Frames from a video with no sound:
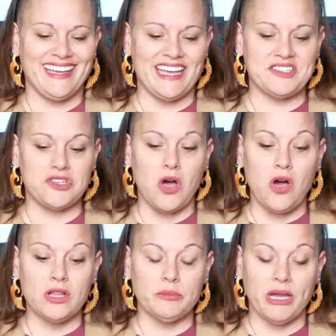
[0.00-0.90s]
It's
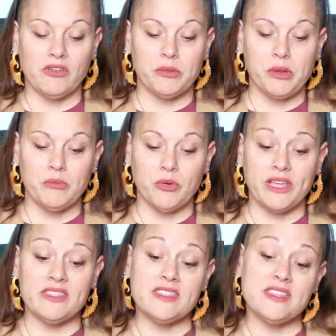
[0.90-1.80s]
all about
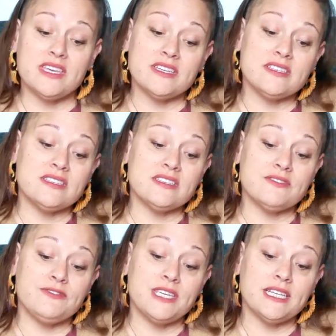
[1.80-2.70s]
remembering
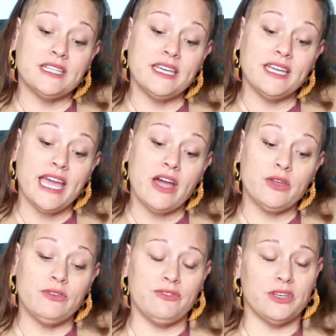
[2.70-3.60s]
this feeling, how
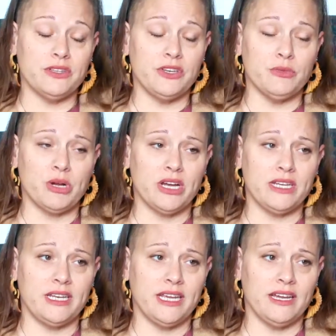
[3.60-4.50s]
you feel in your
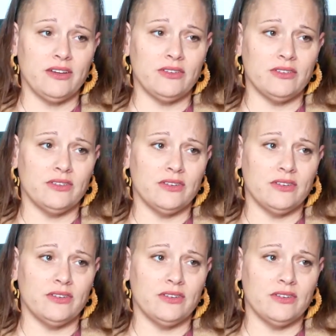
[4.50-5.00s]
body now,